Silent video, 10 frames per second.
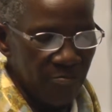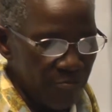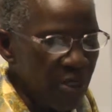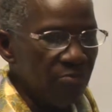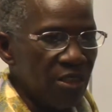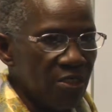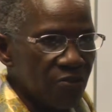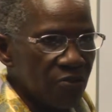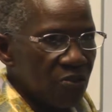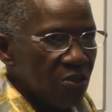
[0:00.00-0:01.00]

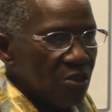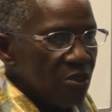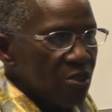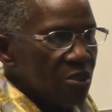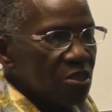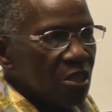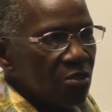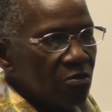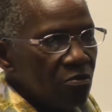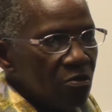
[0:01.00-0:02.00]
bowels.
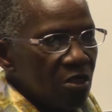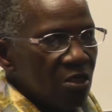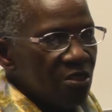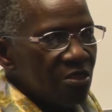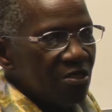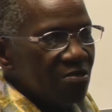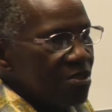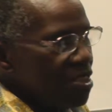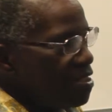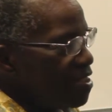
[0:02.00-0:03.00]
So, you know,
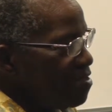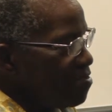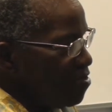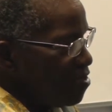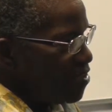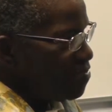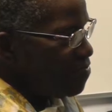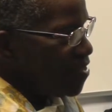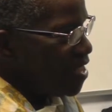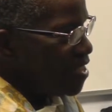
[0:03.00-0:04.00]
there are lots of
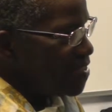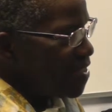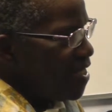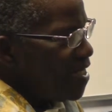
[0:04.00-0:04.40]
things.